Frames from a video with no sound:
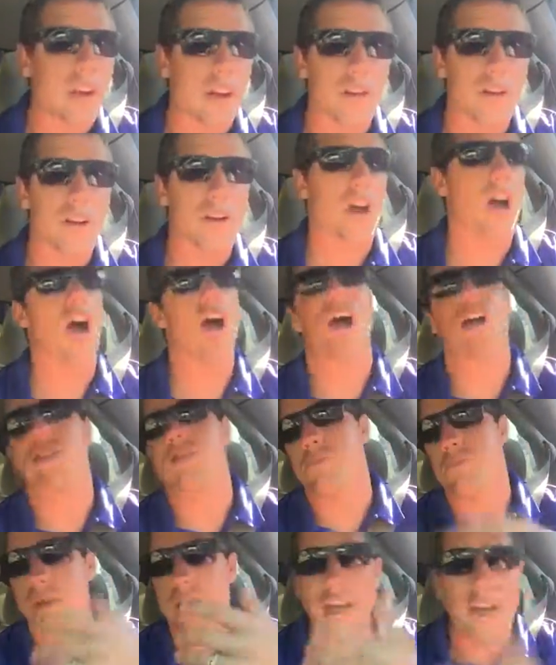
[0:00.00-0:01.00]
other
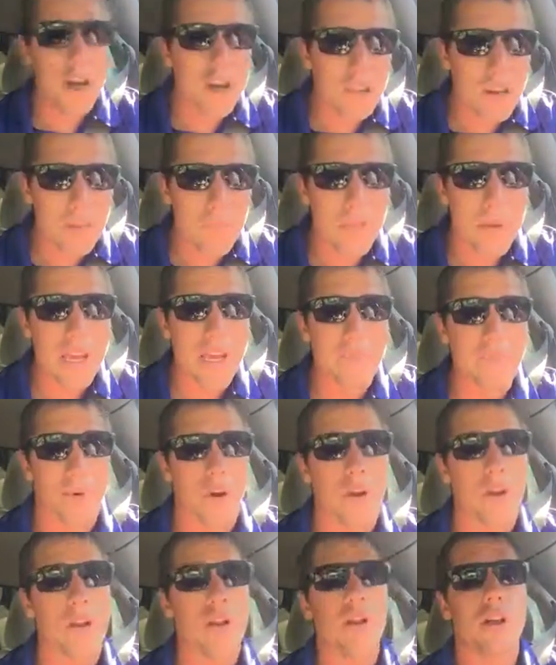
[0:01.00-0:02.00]
dogs, meet other
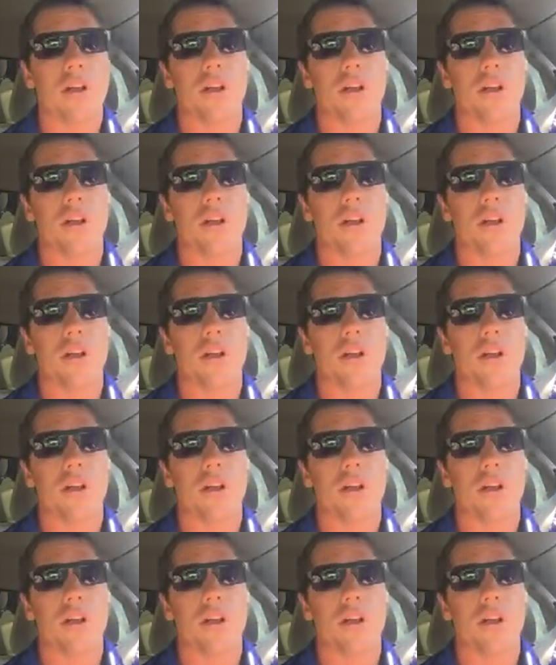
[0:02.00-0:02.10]
people,